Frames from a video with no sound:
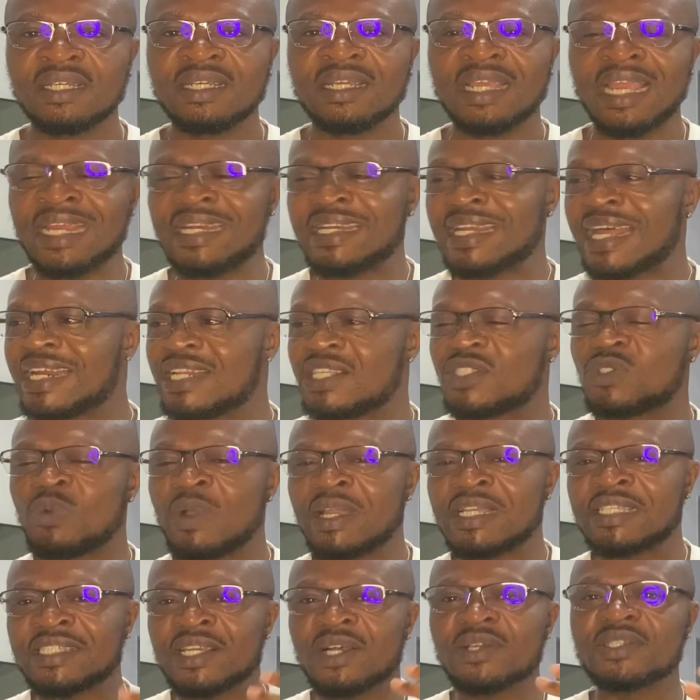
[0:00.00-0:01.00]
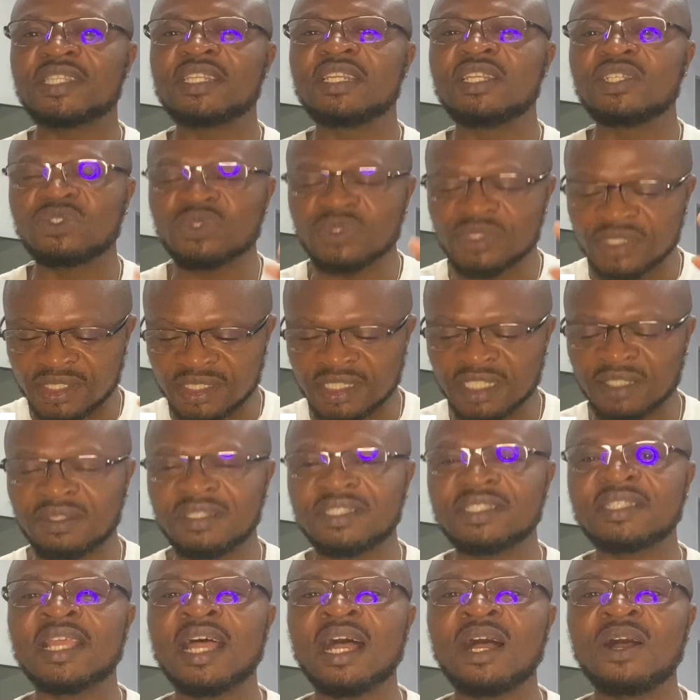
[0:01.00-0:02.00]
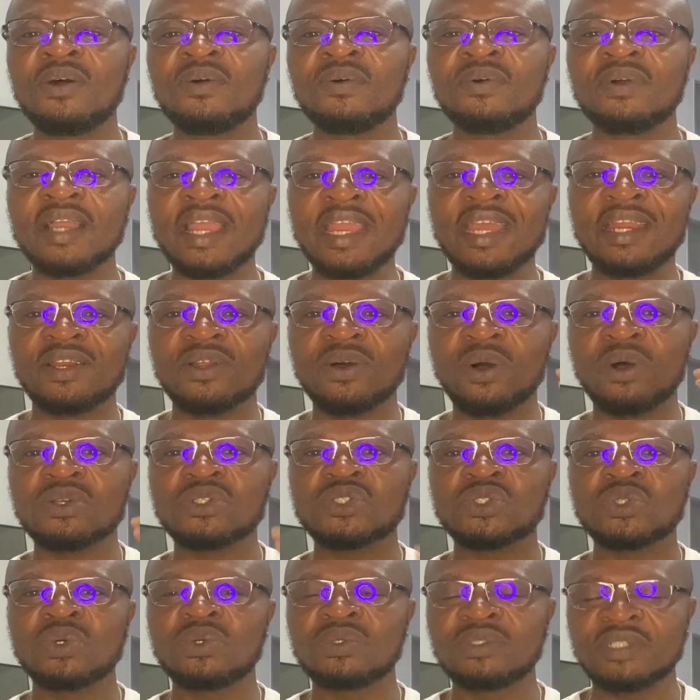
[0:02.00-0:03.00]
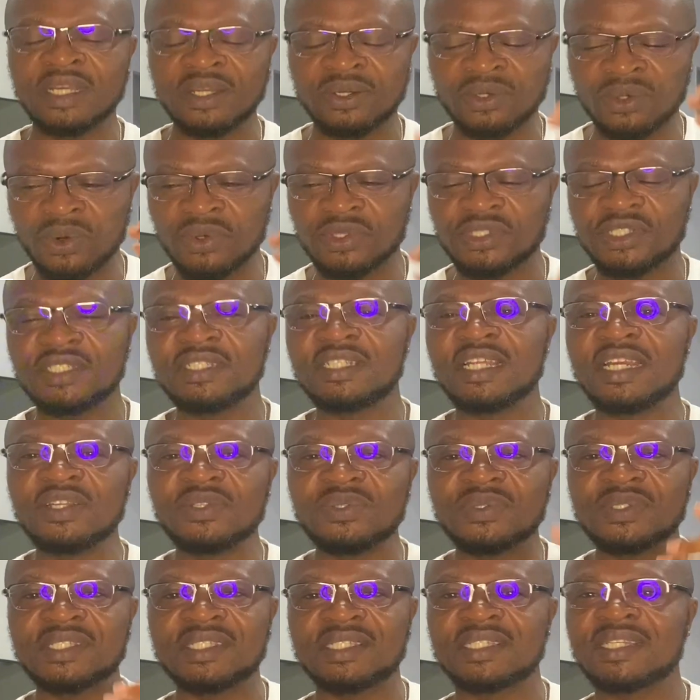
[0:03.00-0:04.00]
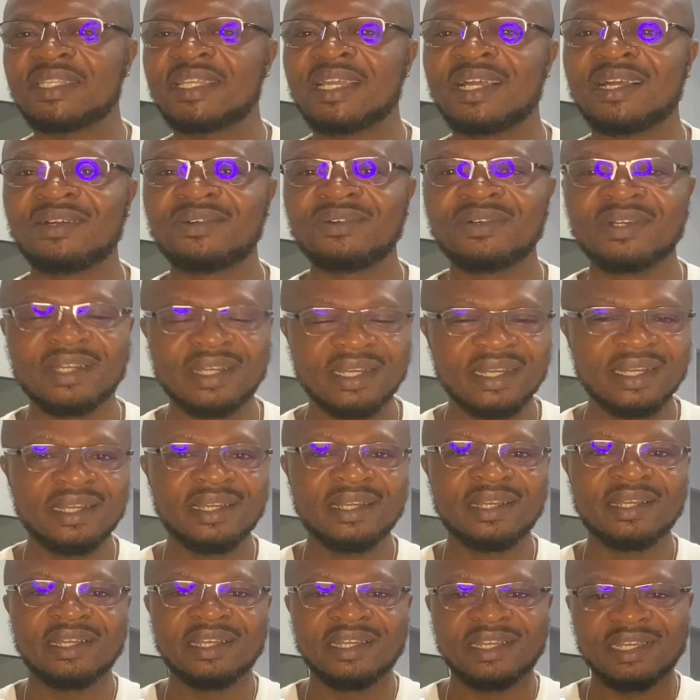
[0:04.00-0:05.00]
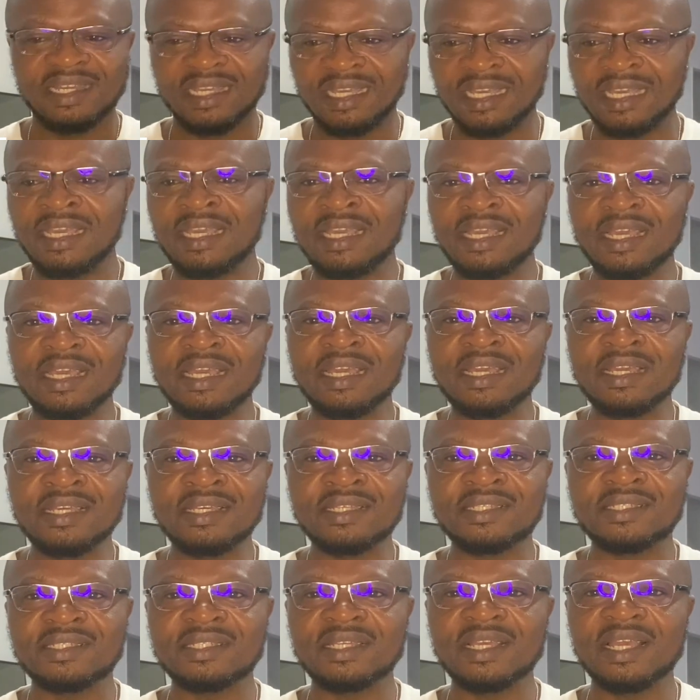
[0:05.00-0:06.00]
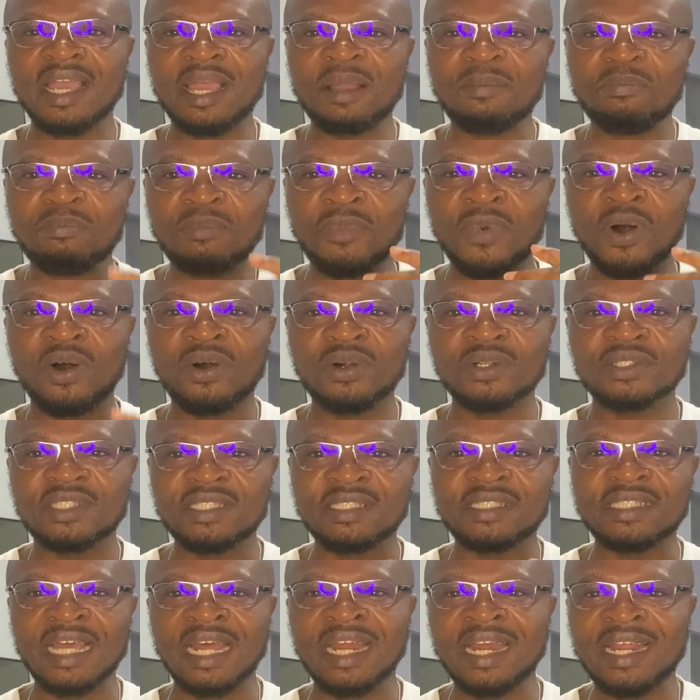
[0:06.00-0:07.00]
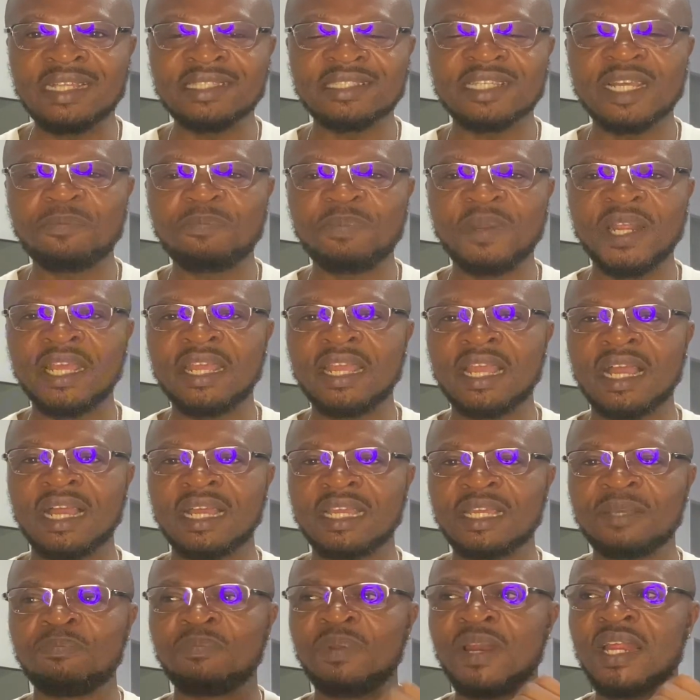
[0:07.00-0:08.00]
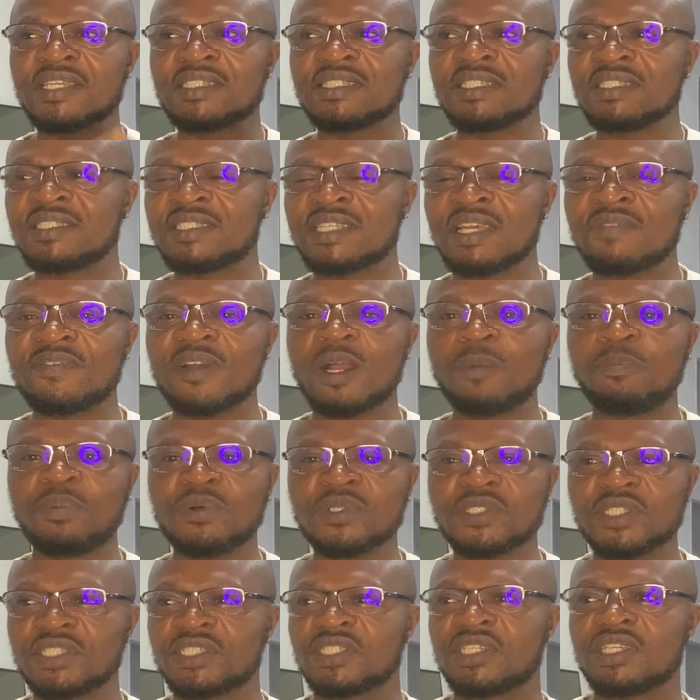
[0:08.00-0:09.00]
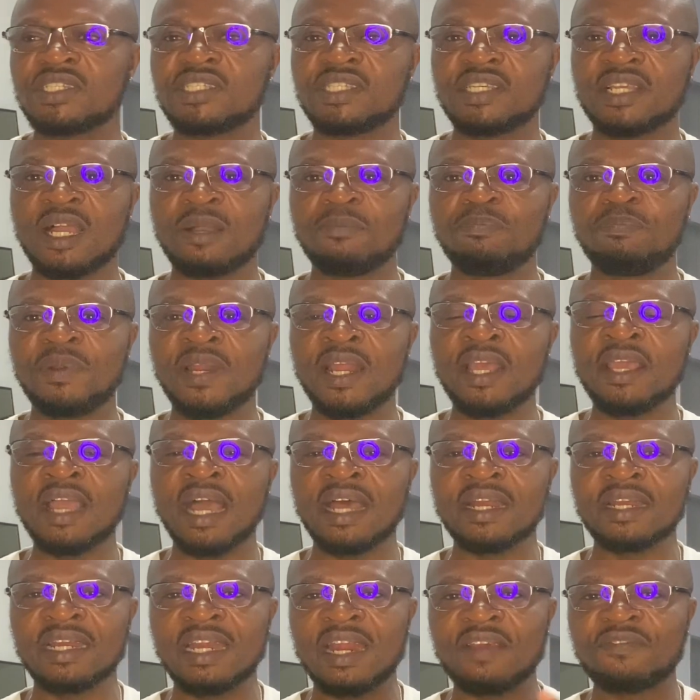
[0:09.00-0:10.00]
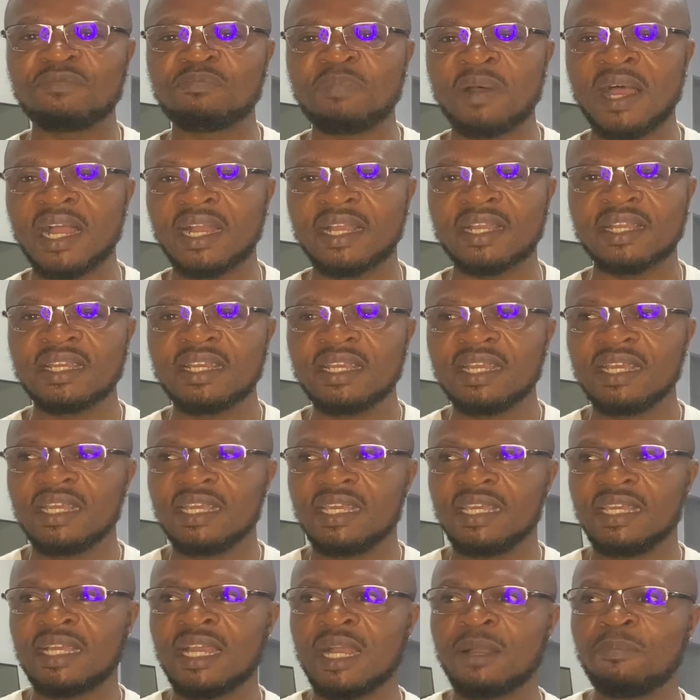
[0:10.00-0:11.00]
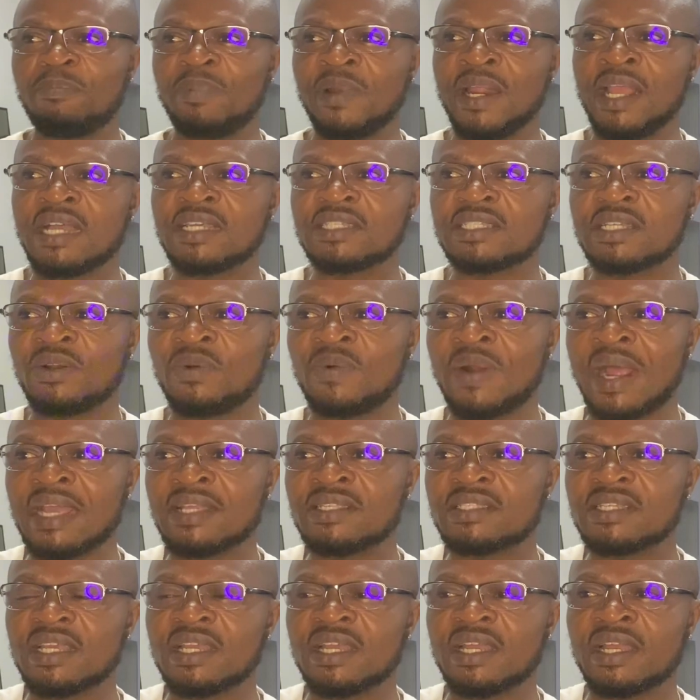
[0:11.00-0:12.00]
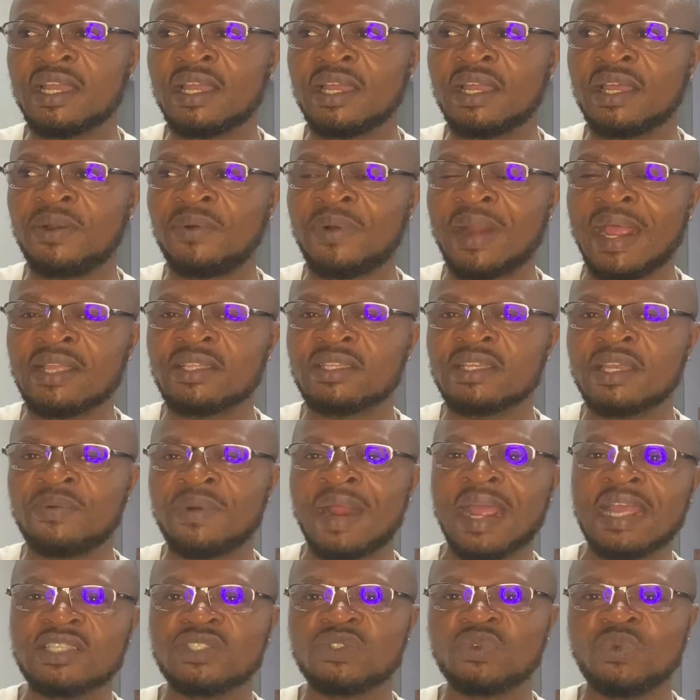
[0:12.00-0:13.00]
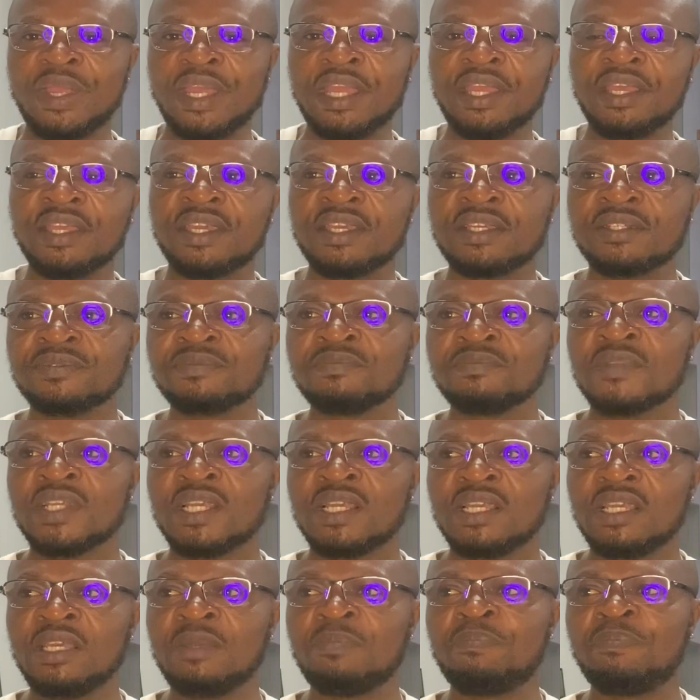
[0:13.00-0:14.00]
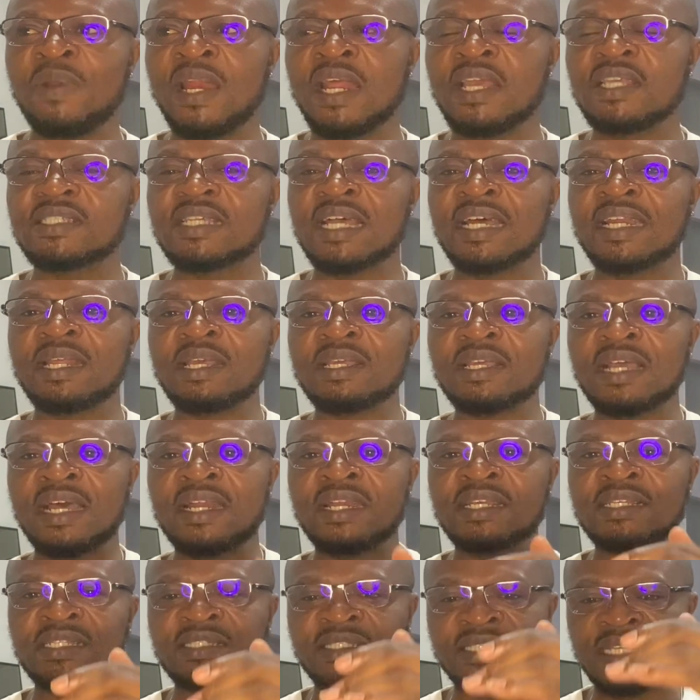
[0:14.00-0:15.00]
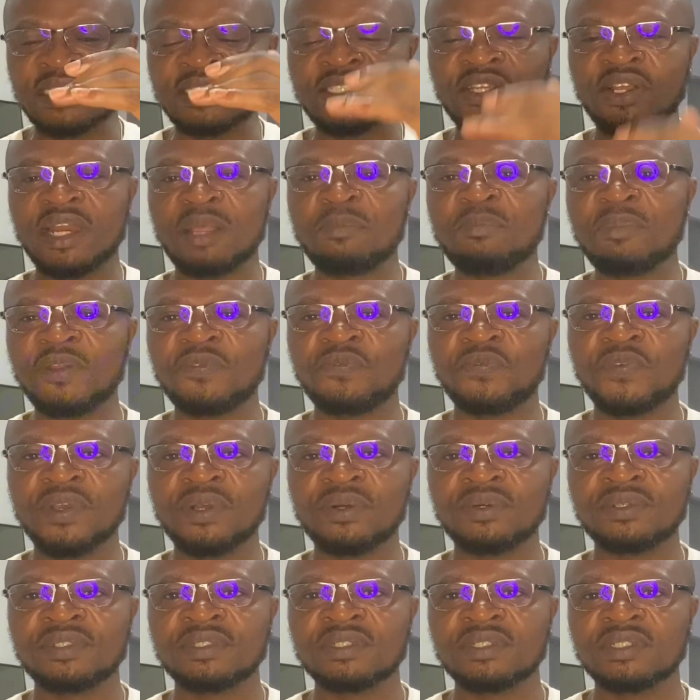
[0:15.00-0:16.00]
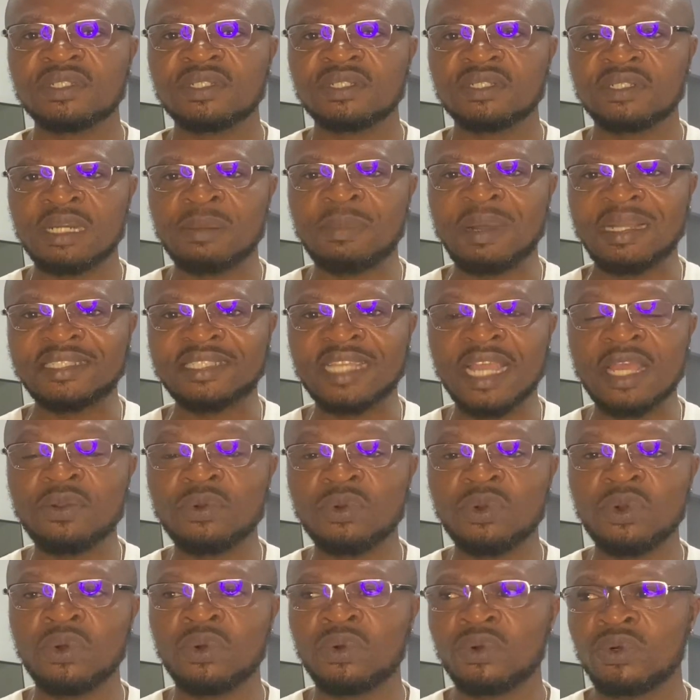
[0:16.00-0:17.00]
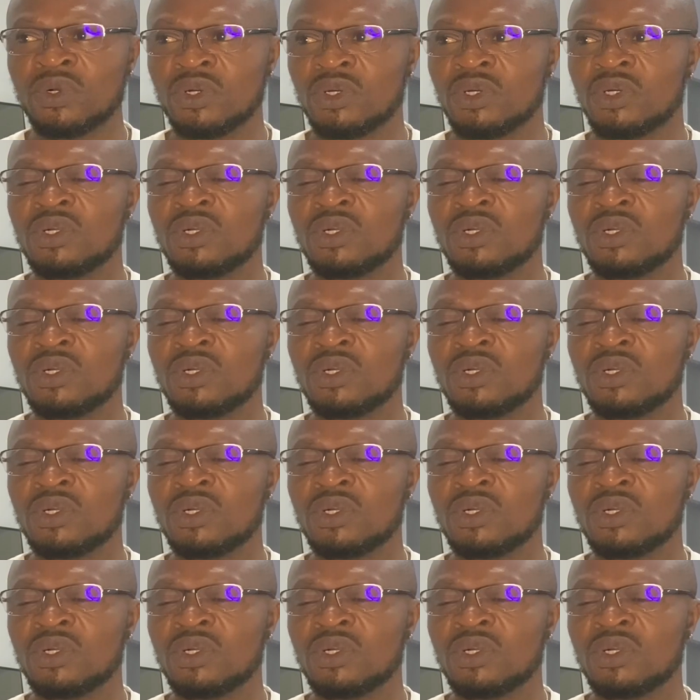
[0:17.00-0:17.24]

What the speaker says: And that is where Chelsea need to sit down, and also the coaches, they need to sit down. He is a multi-talented player. He plays in several positions. He can play at left back. He can play as a right wing. He plays at the center of the midfield, number 10 row.